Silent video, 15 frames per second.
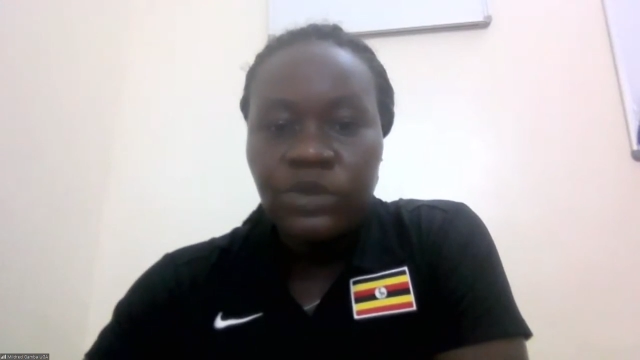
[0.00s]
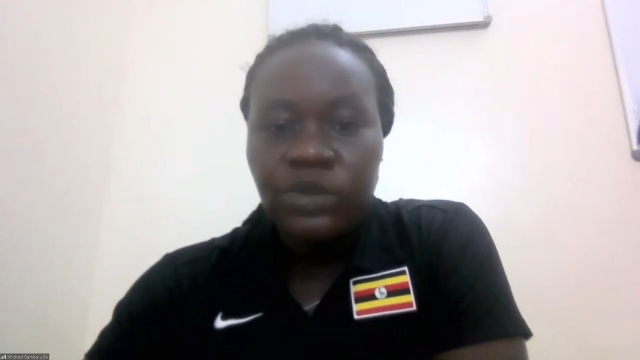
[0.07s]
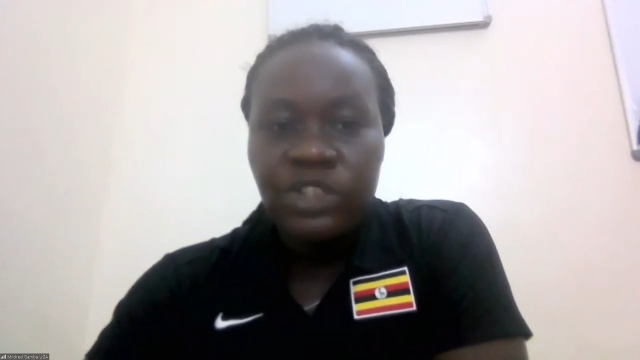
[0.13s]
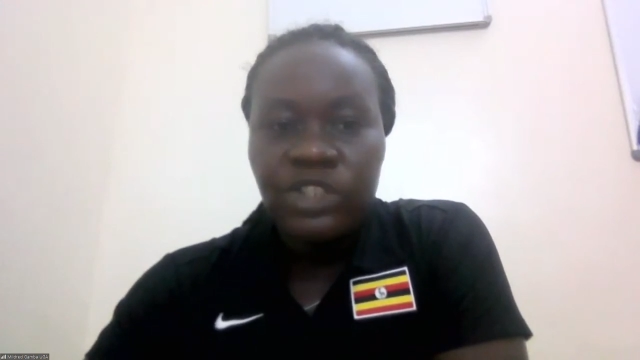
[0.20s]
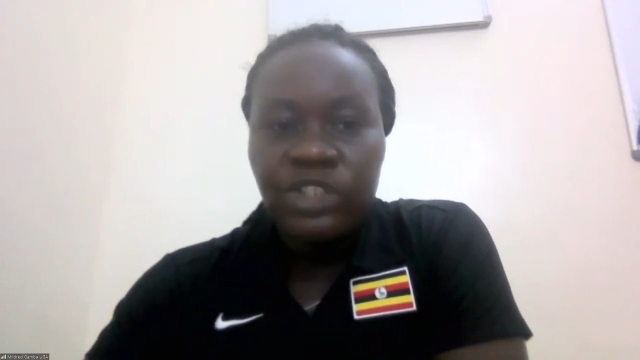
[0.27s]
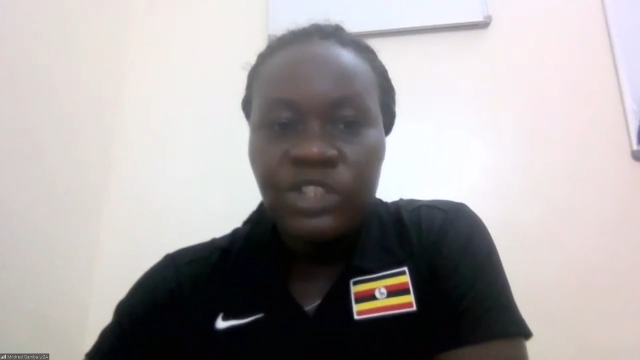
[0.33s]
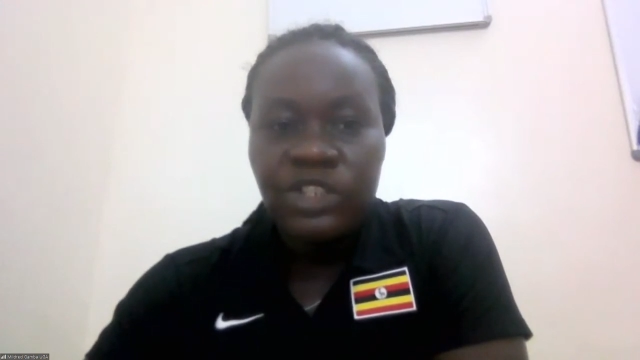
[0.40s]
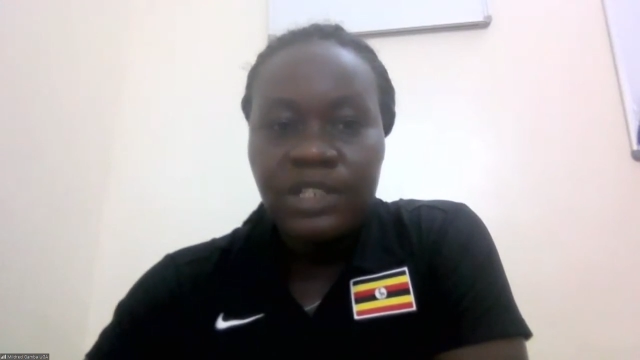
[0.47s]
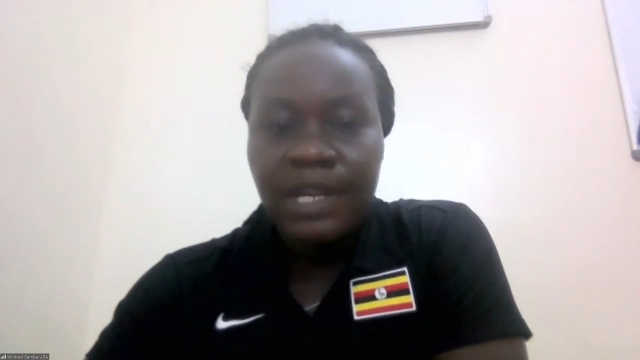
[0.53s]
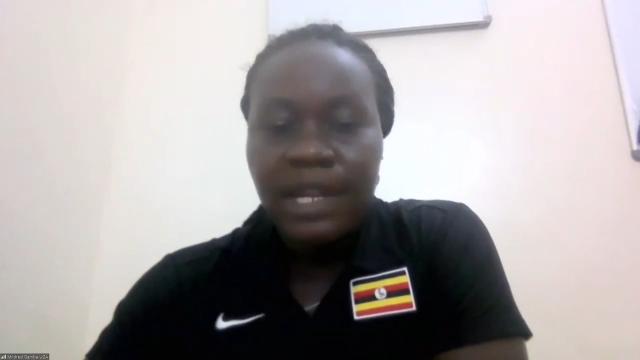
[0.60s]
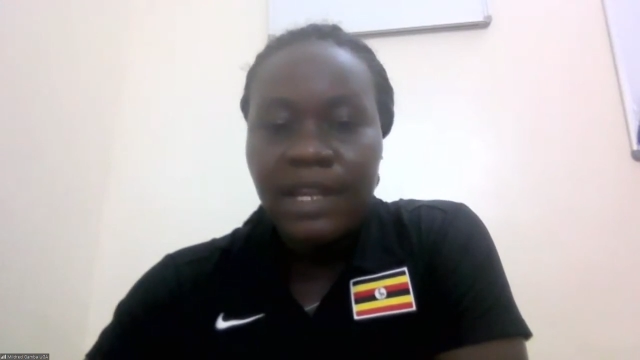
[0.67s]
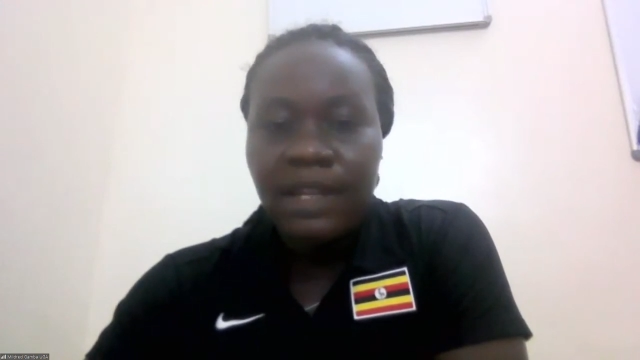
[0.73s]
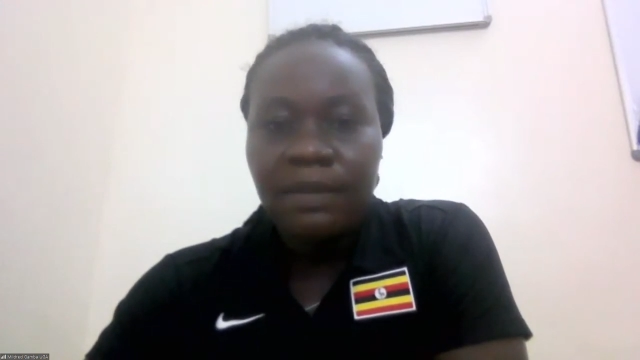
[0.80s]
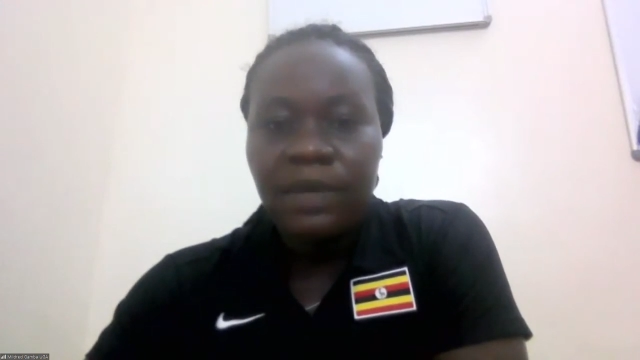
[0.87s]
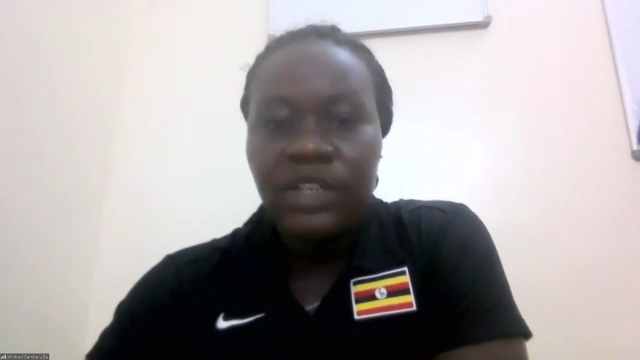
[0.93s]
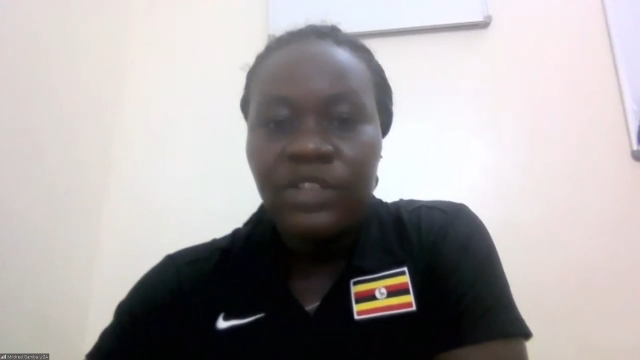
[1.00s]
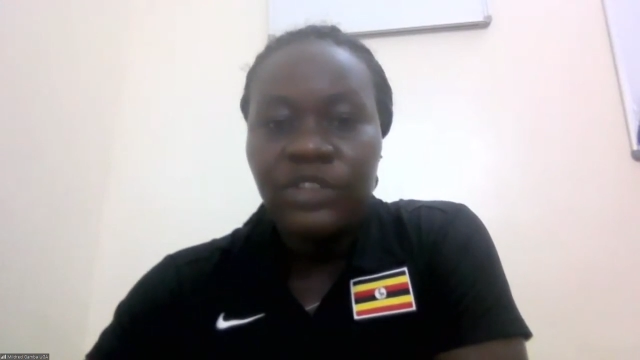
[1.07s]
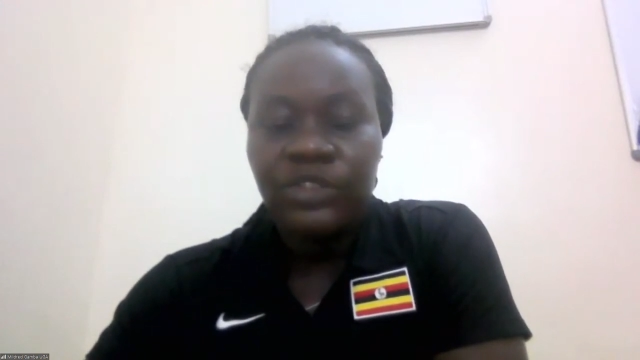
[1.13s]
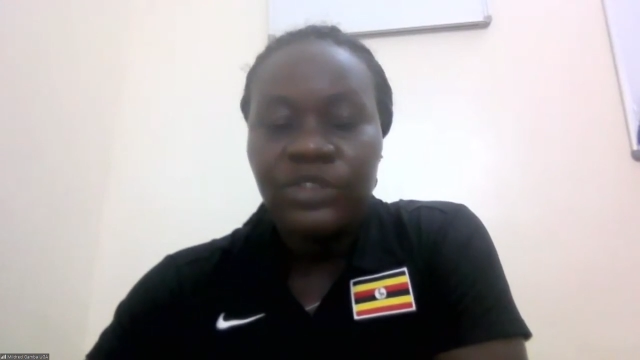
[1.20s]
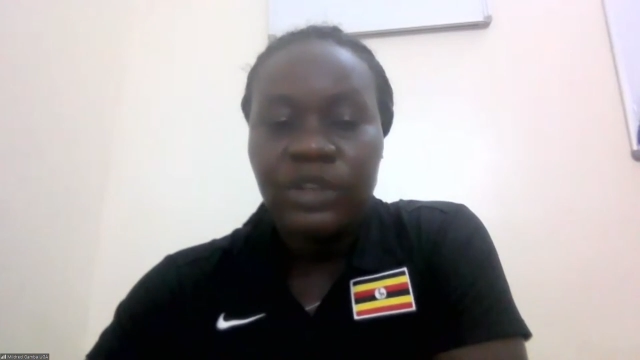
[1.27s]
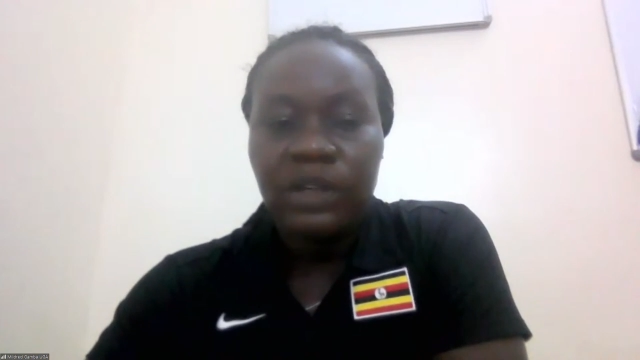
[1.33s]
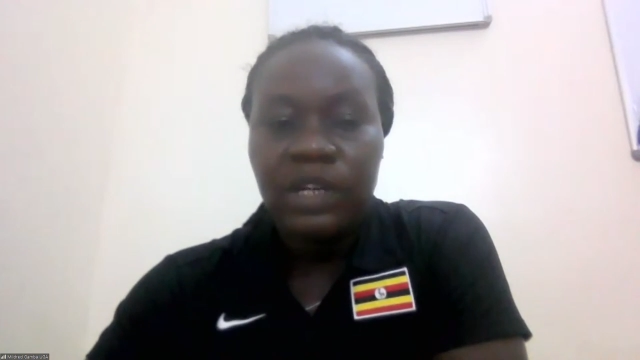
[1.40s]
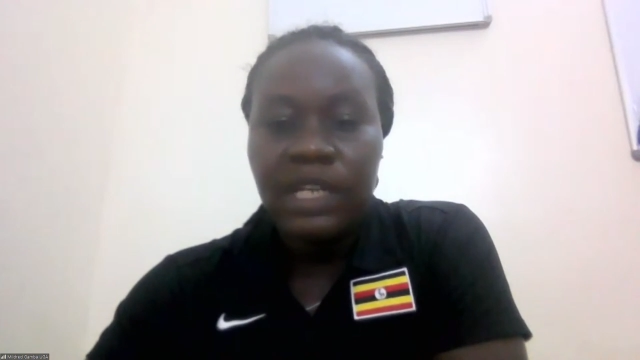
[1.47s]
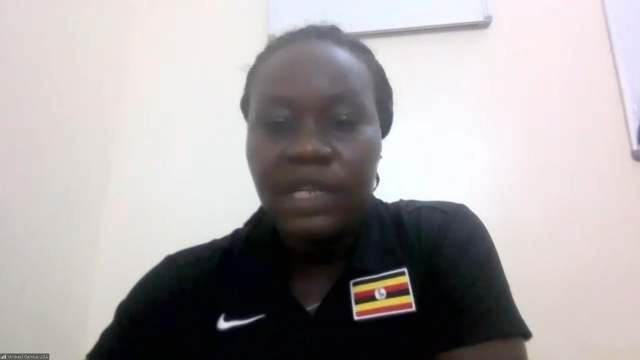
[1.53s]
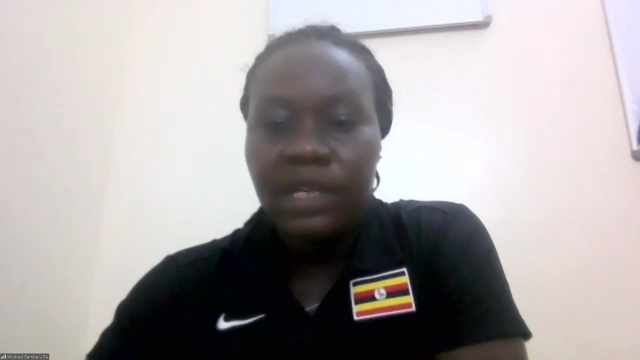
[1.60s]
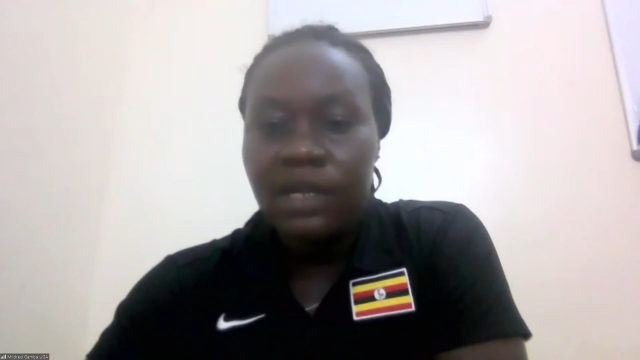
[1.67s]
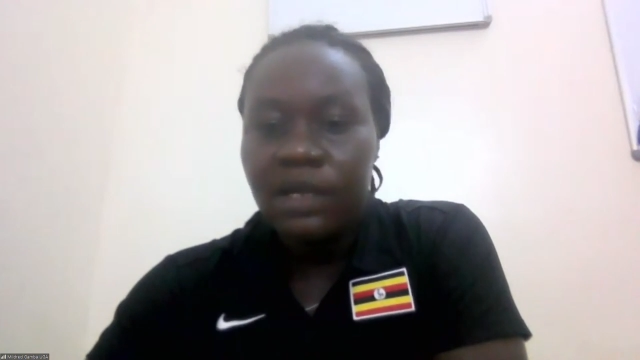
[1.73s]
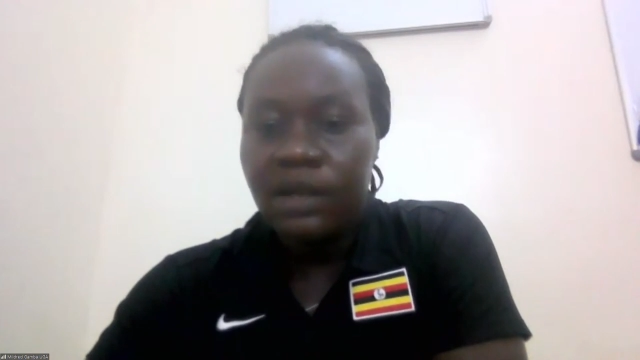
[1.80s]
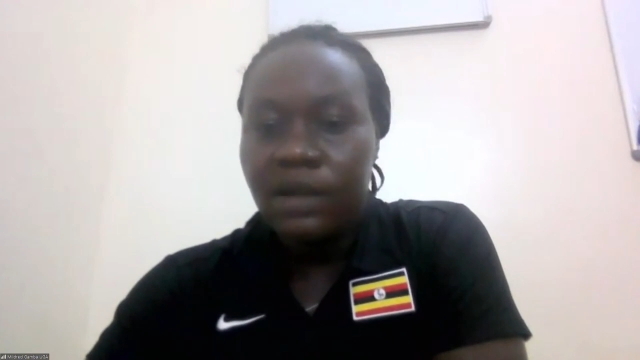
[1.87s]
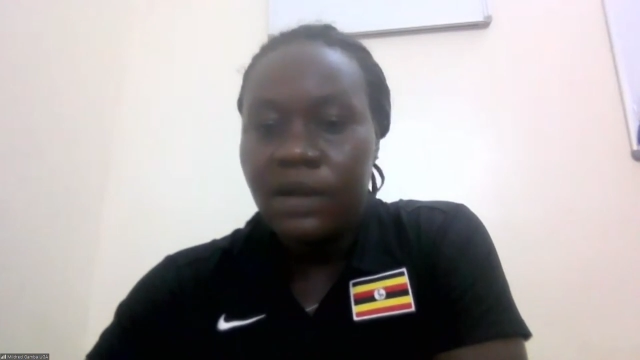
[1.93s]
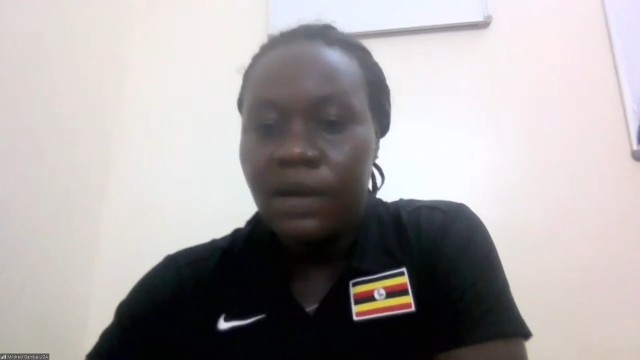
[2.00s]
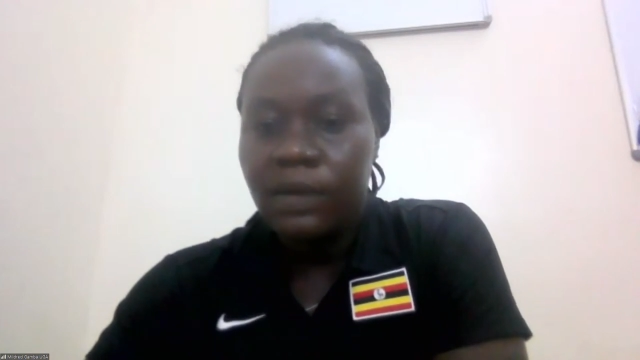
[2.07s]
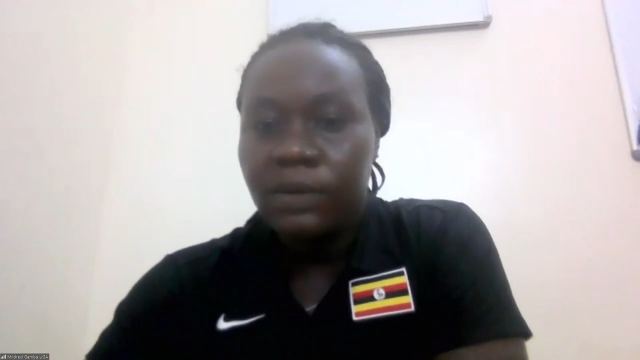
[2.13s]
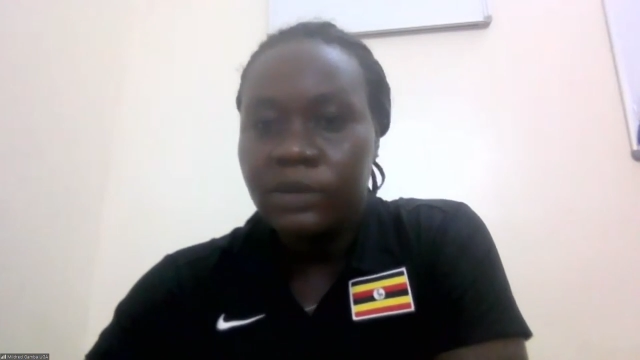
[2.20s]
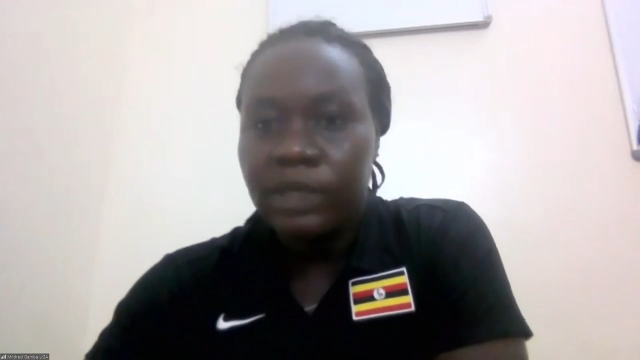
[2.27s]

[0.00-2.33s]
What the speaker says: to share my screen.